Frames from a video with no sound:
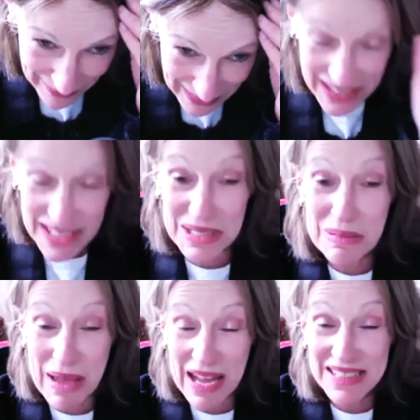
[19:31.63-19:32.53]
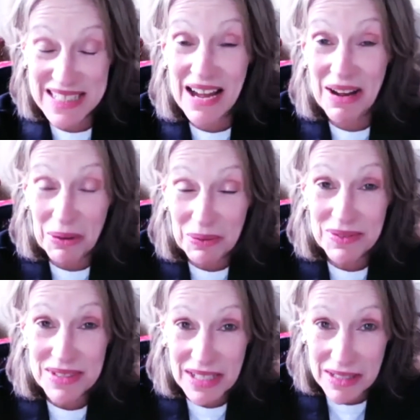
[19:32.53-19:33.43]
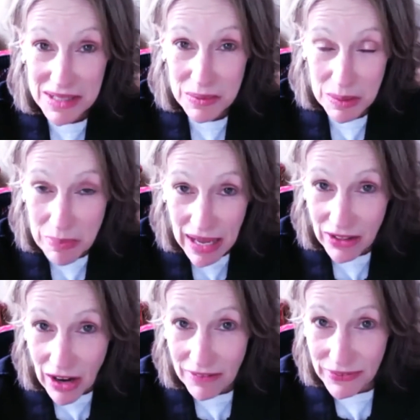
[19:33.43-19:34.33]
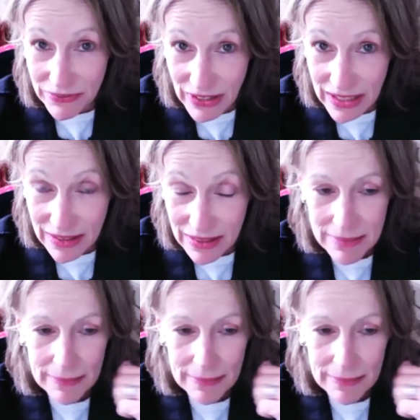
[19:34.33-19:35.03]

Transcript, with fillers: get us to back down, to get us to back off of faith.